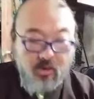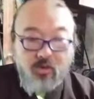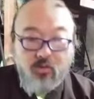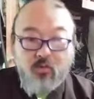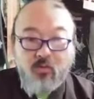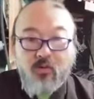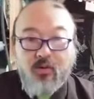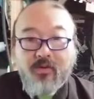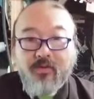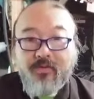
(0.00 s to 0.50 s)

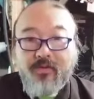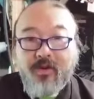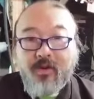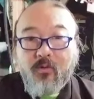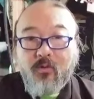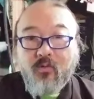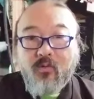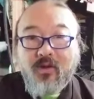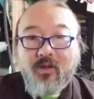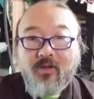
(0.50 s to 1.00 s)
you want
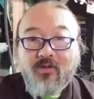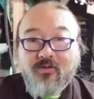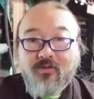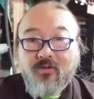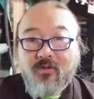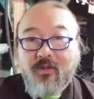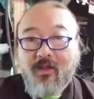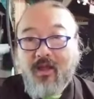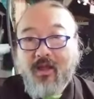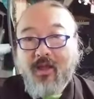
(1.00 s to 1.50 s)
that reed
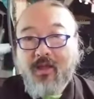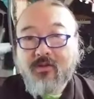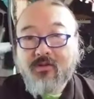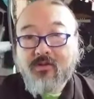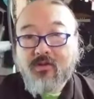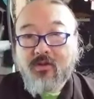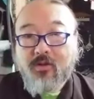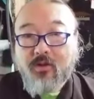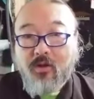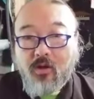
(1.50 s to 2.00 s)
to
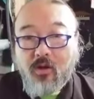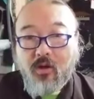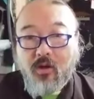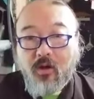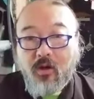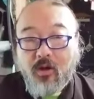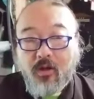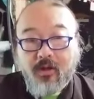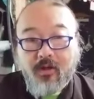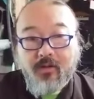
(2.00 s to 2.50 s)
last
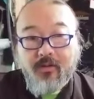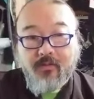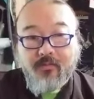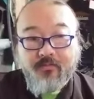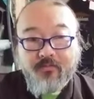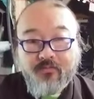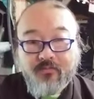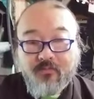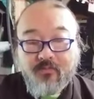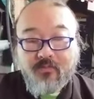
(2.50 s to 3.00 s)
long.
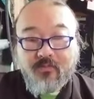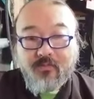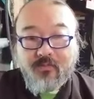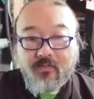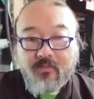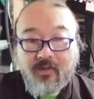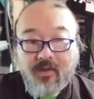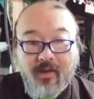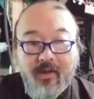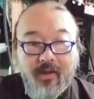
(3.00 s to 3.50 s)

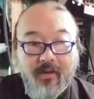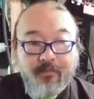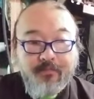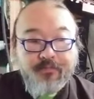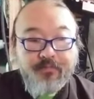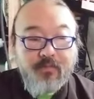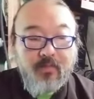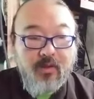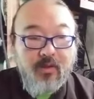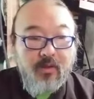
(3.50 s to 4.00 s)
Okay.
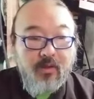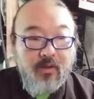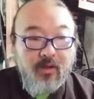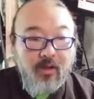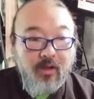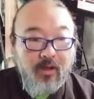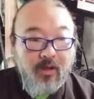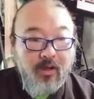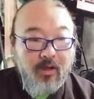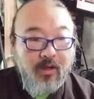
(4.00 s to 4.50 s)

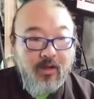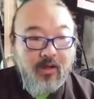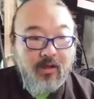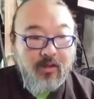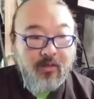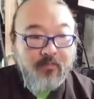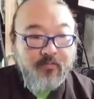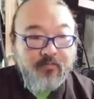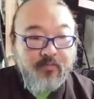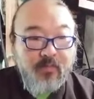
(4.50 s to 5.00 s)

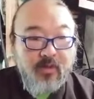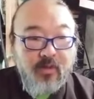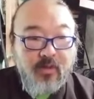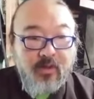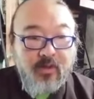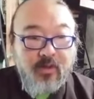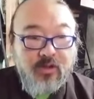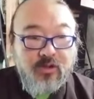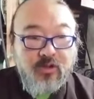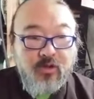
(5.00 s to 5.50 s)
Um,
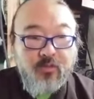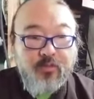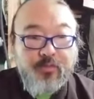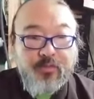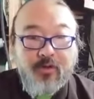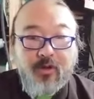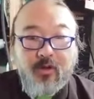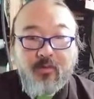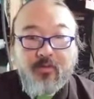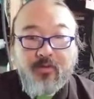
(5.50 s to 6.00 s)
so
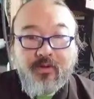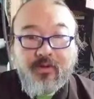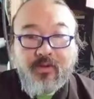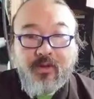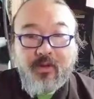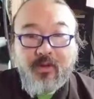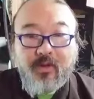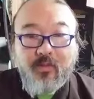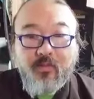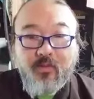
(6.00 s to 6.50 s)
probably
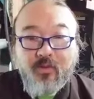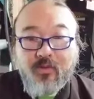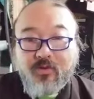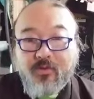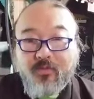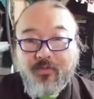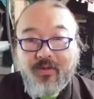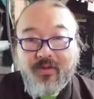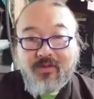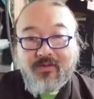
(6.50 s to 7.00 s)
the
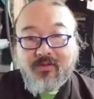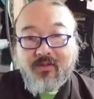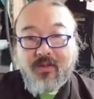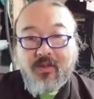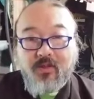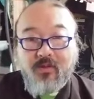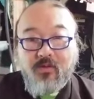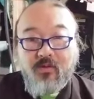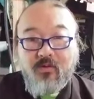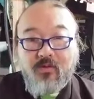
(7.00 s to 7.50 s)
most
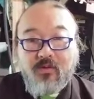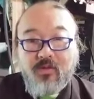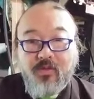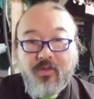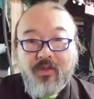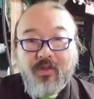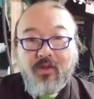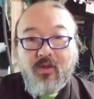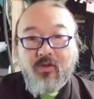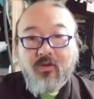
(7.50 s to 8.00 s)
basic
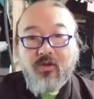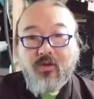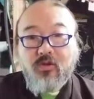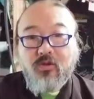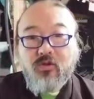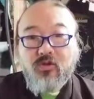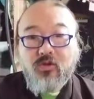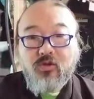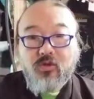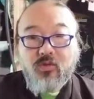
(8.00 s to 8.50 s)
thing you
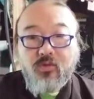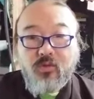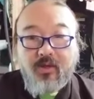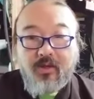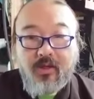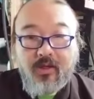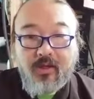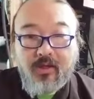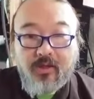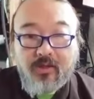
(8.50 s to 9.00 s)
can do
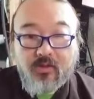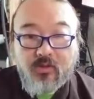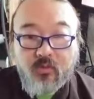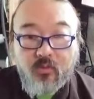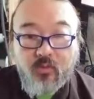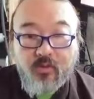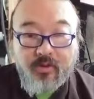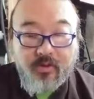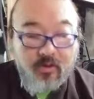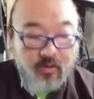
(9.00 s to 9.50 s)
is
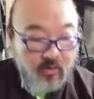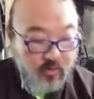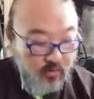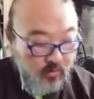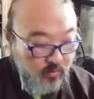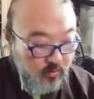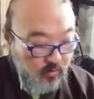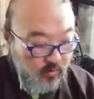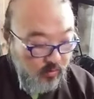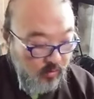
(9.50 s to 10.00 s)
when
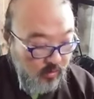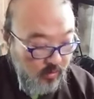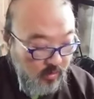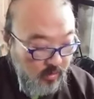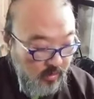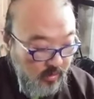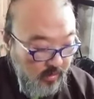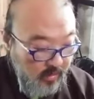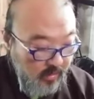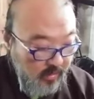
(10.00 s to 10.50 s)
you're
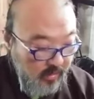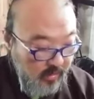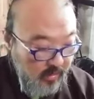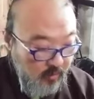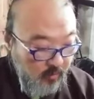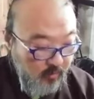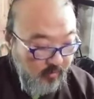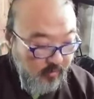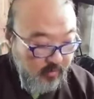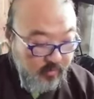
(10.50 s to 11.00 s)

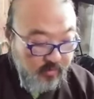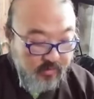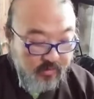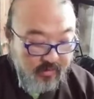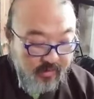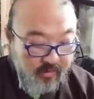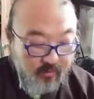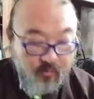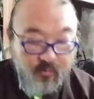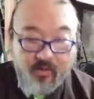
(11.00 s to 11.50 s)

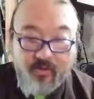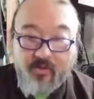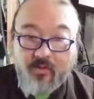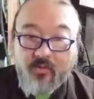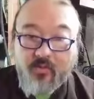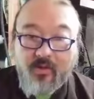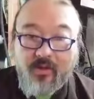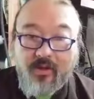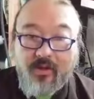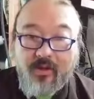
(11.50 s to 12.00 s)
done with
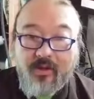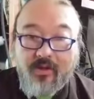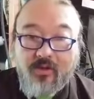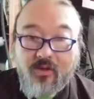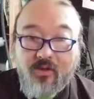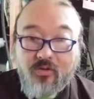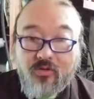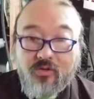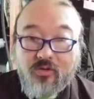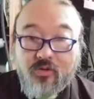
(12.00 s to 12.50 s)
the reed,
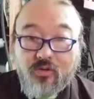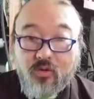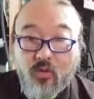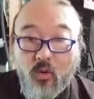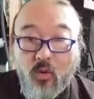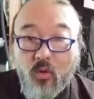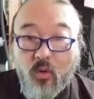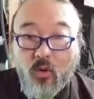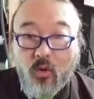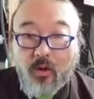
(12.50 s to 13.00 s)
you
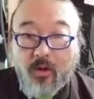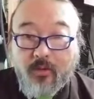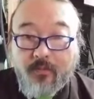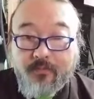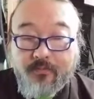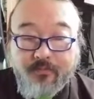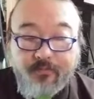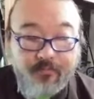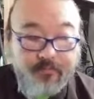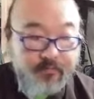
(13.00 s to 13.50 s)
store.
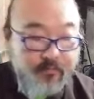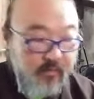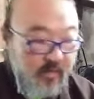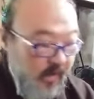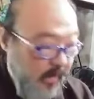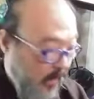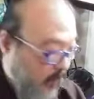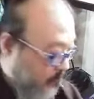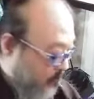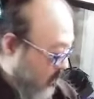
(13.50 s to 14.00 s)

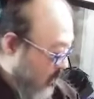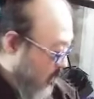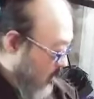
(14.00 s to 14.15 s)
Okay,